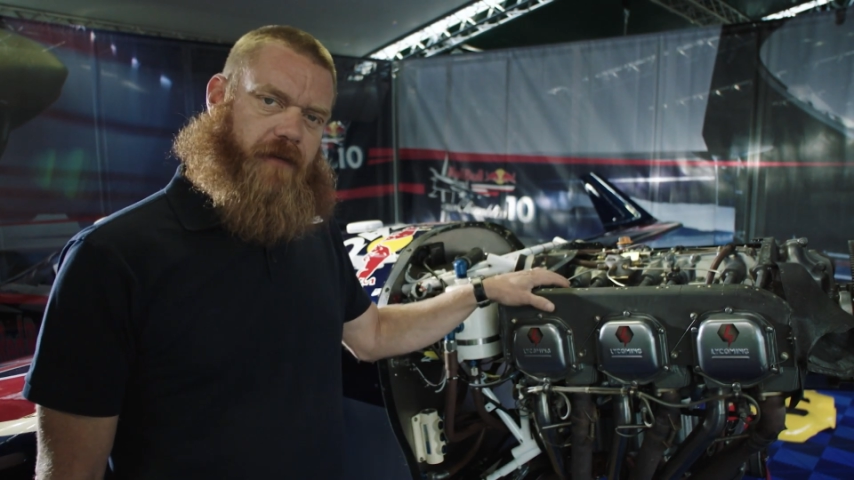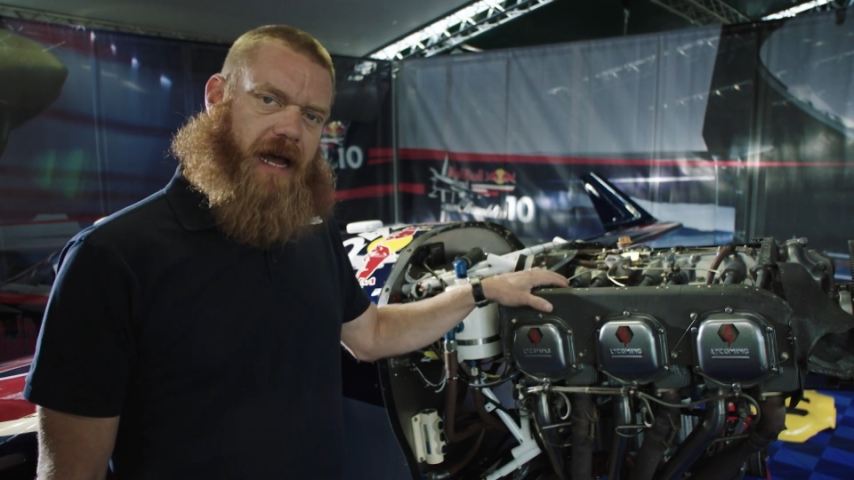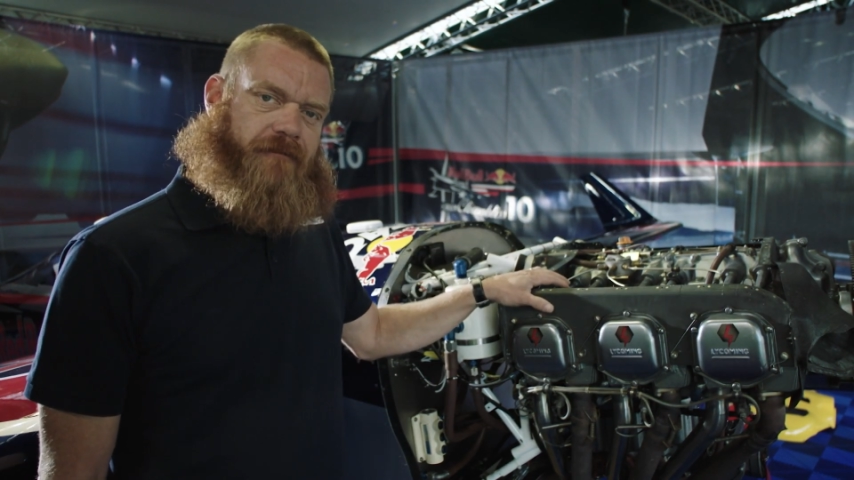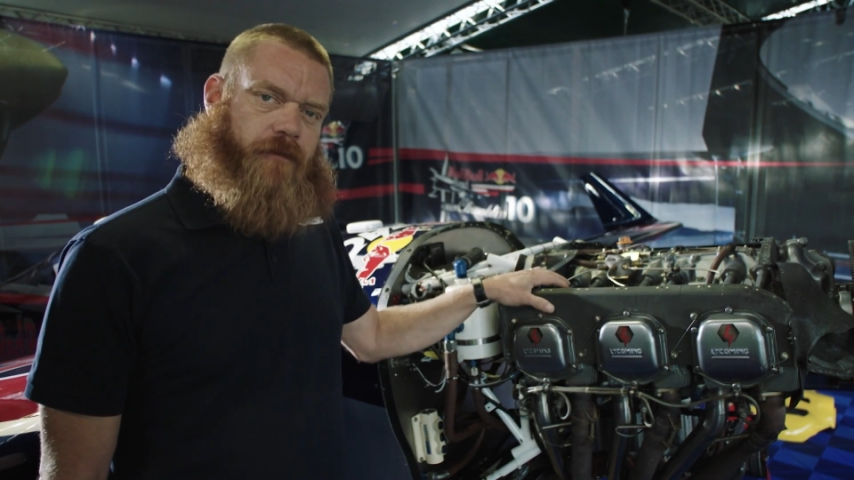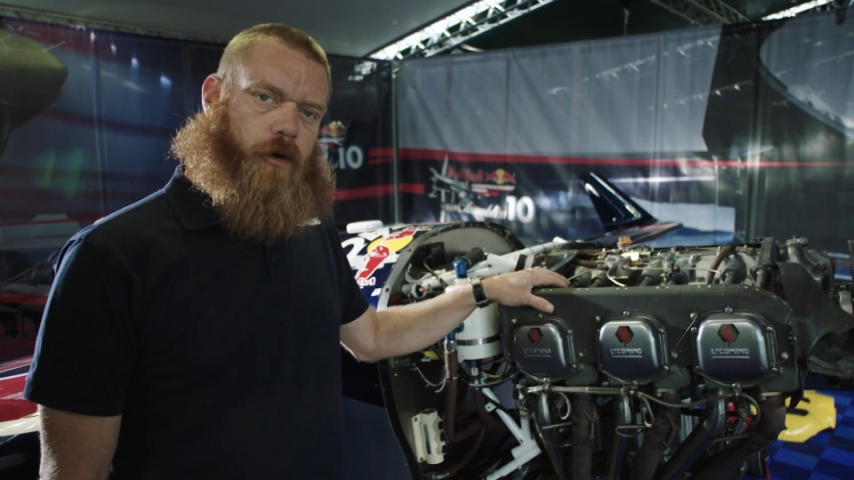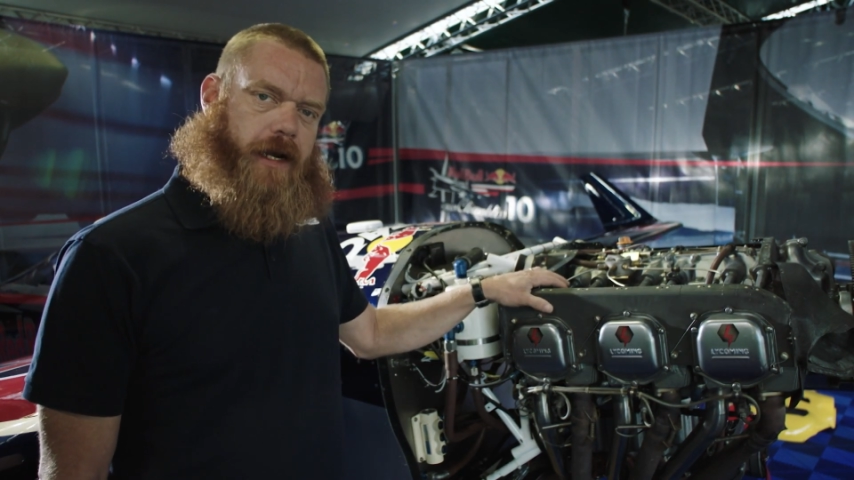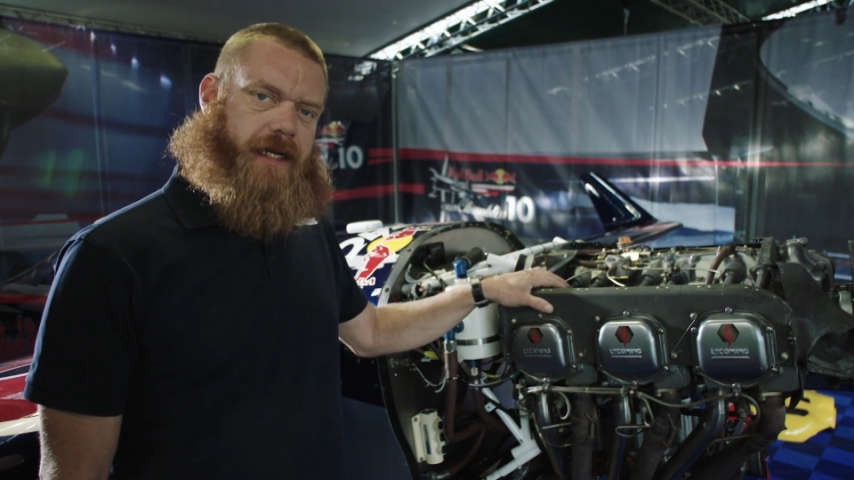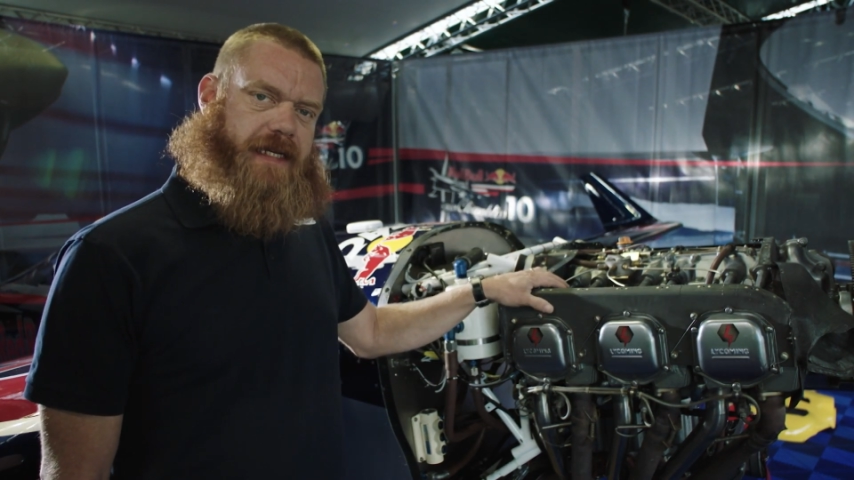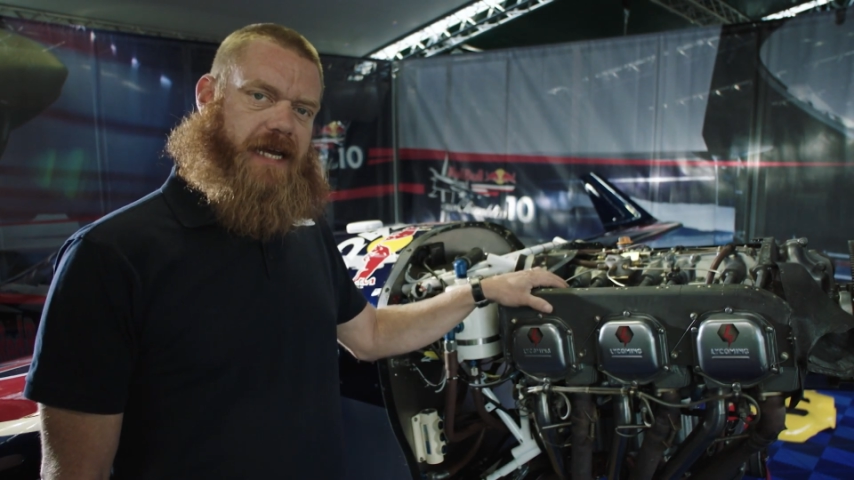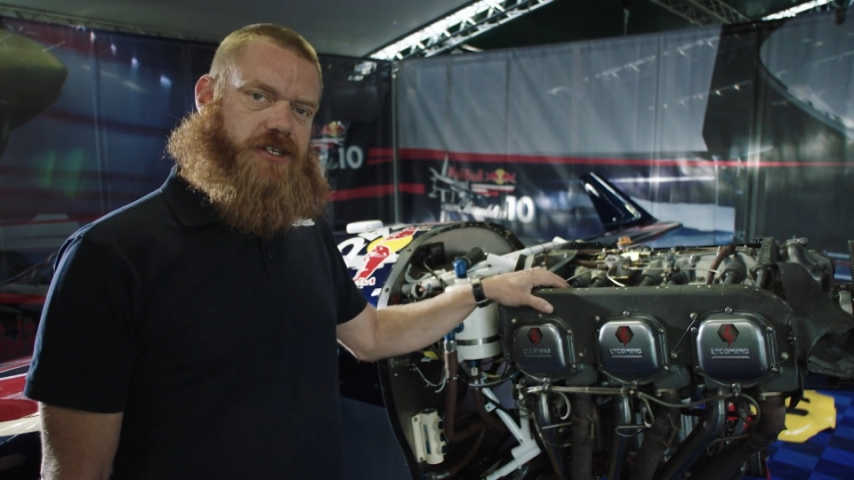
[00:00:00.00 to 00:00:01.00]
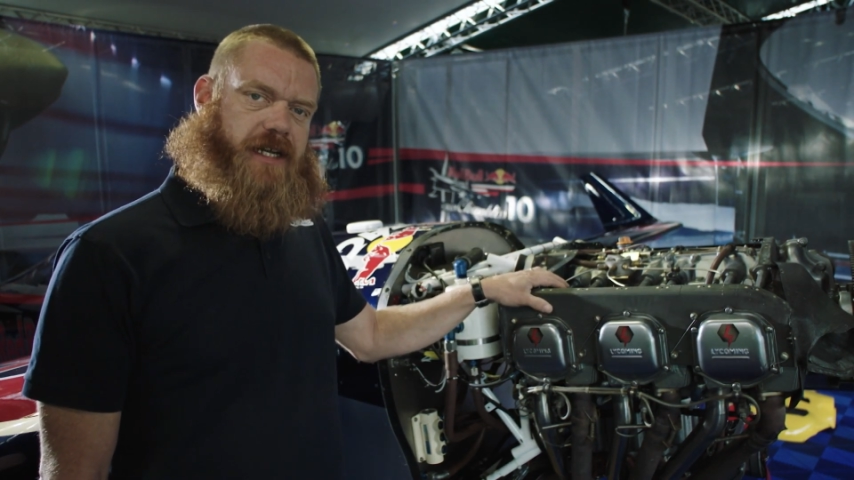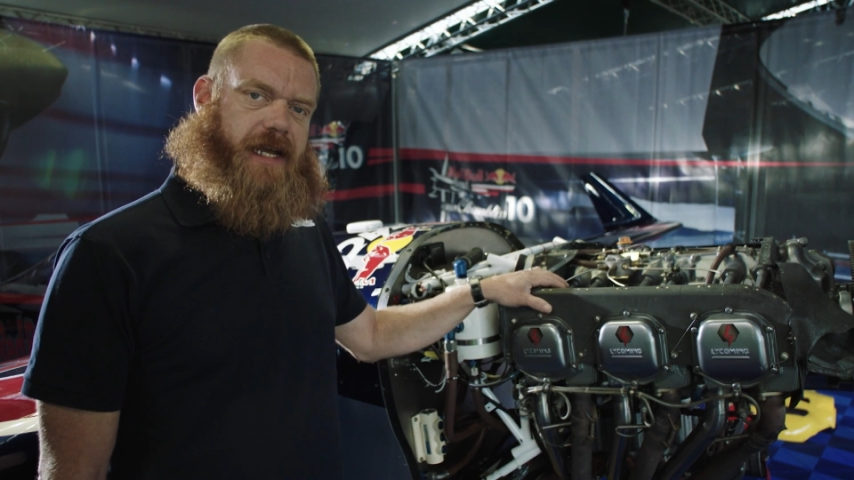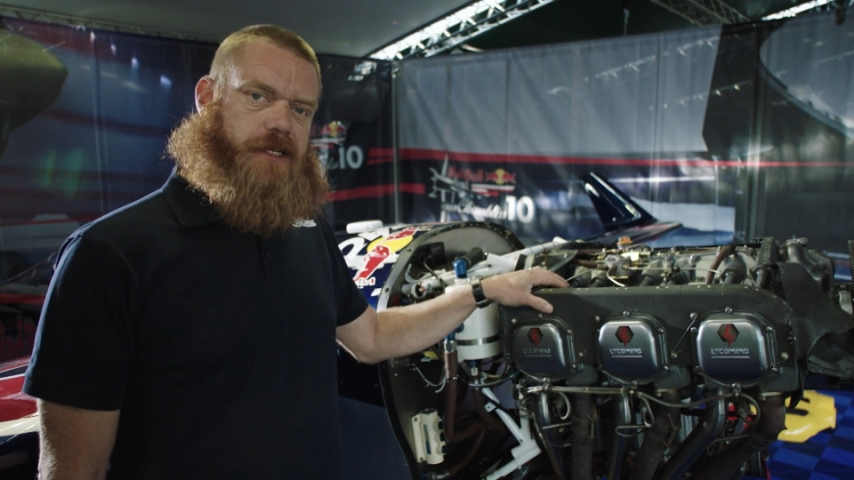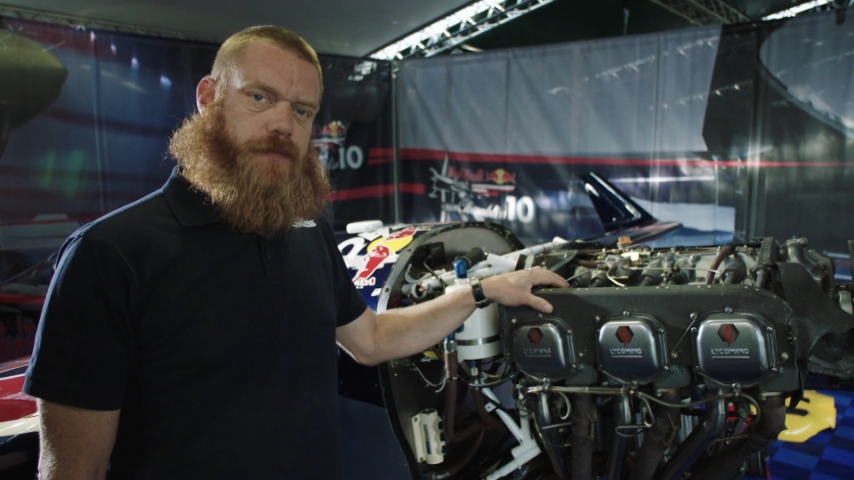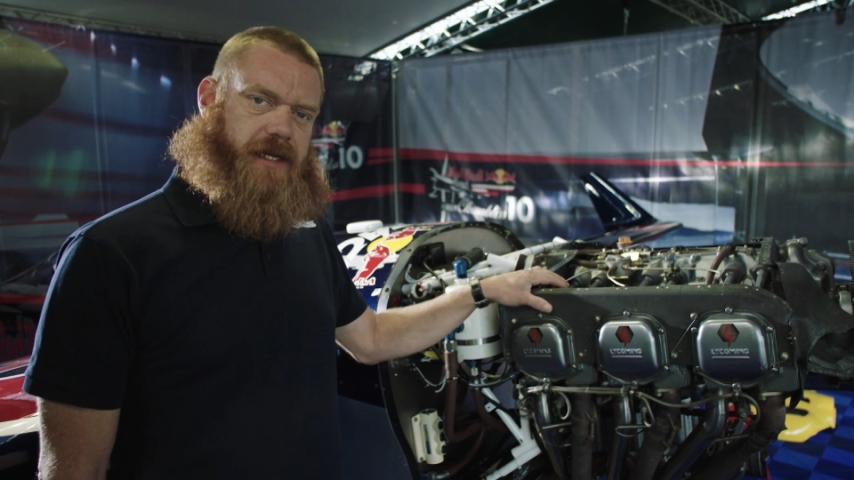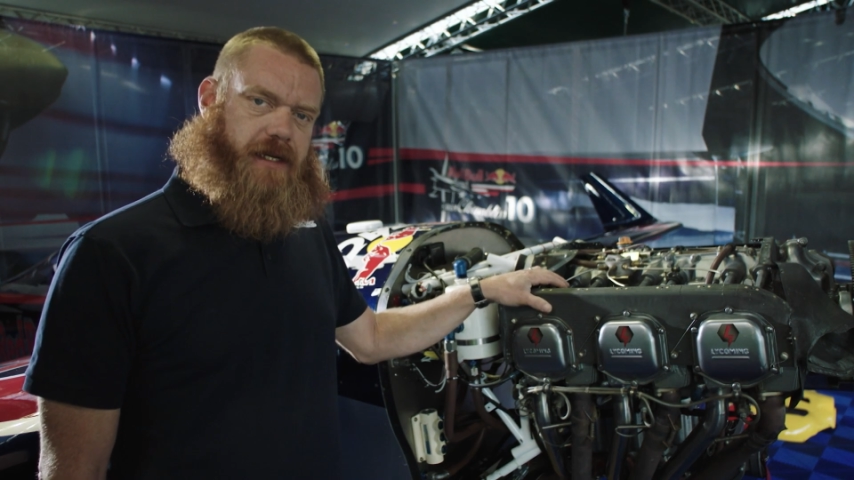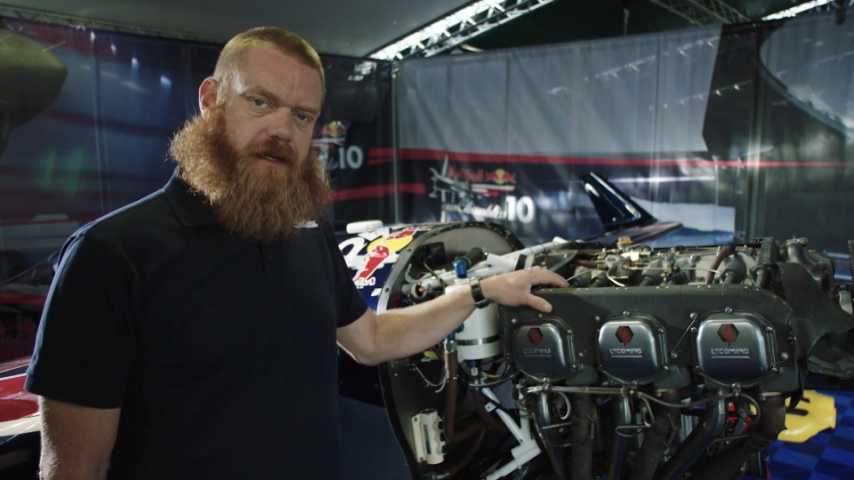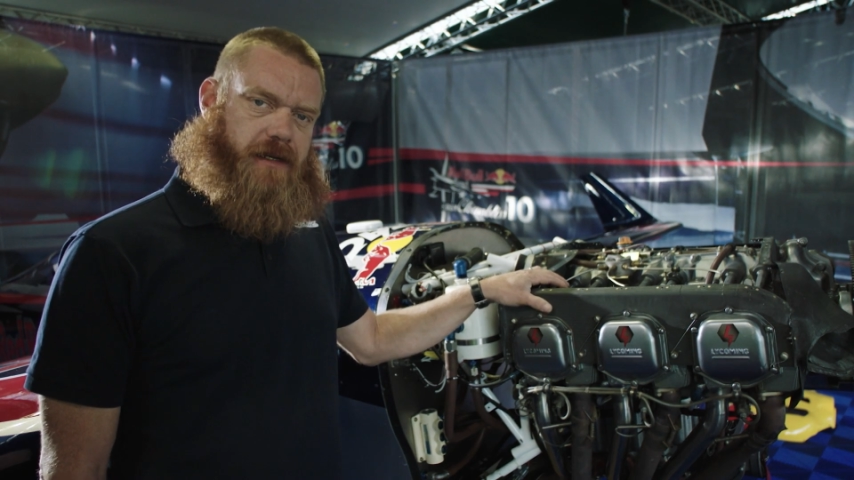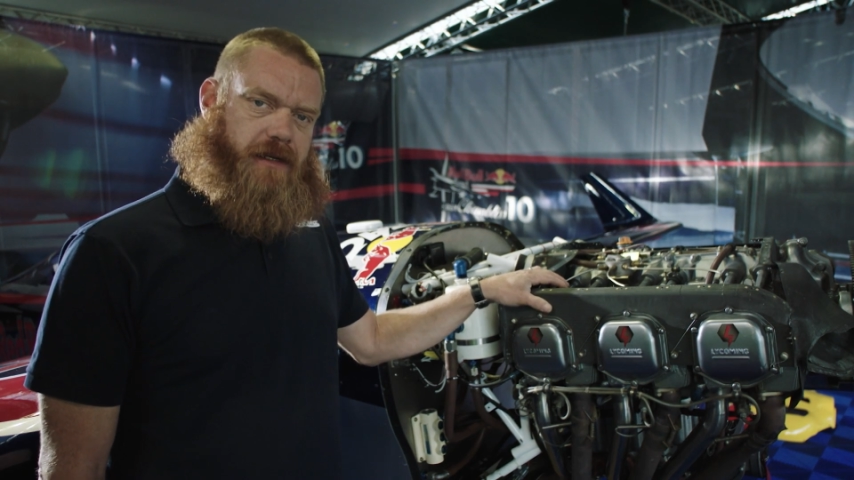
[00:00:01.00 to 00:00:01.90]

540-EXP,